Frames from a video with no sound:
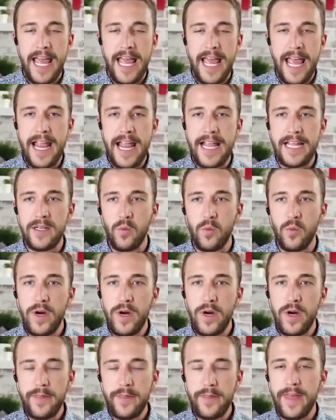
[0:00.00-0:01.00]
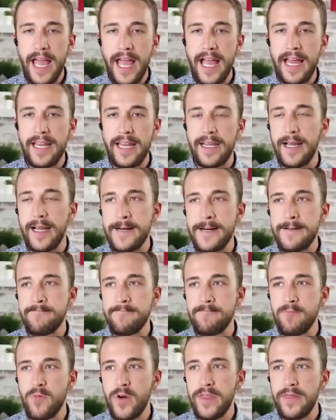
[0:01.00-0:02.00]
And with that,
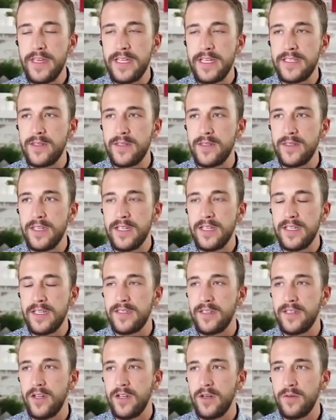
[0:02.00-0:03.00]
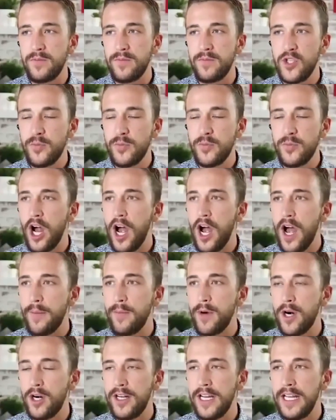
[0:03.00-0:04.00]
um, with this this you know super hot
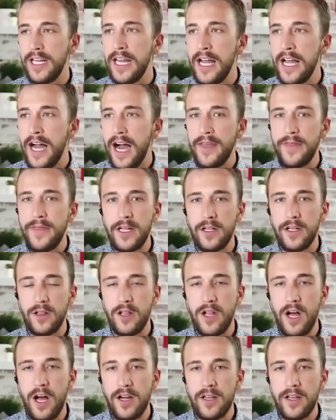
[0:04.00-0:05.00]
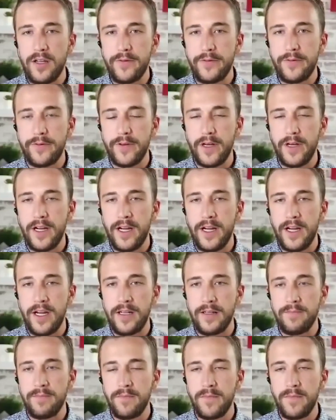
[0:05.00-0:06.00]
market, I think a lot of uh,